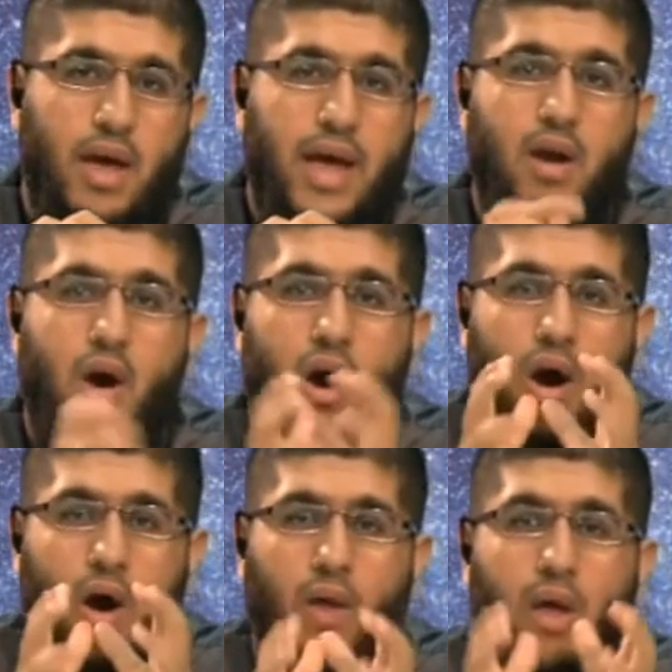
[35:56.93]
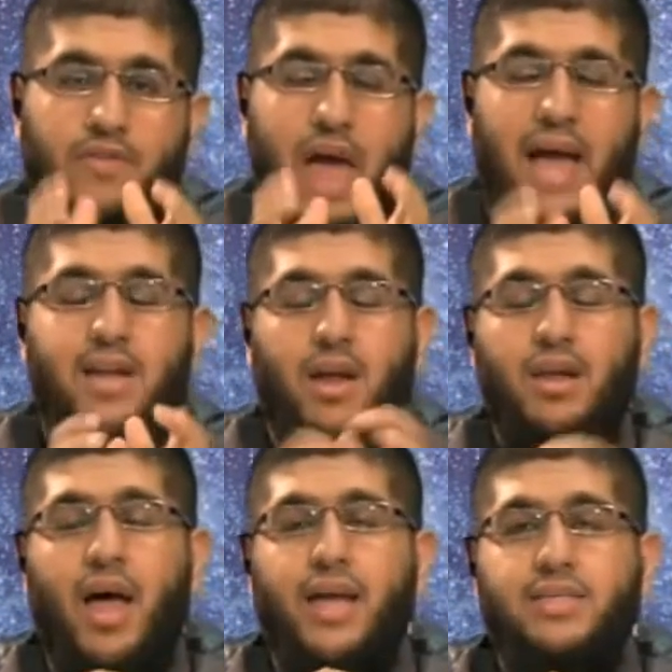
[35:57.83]
And all of that
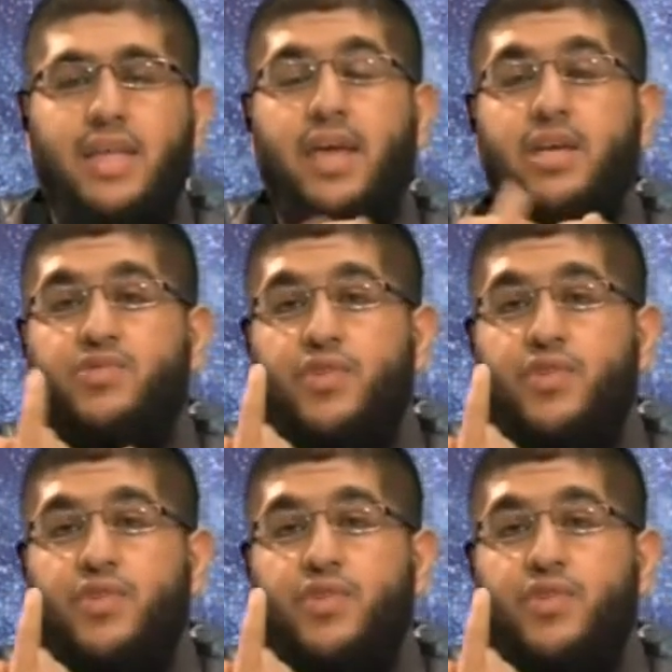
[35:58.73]
Allah is saying is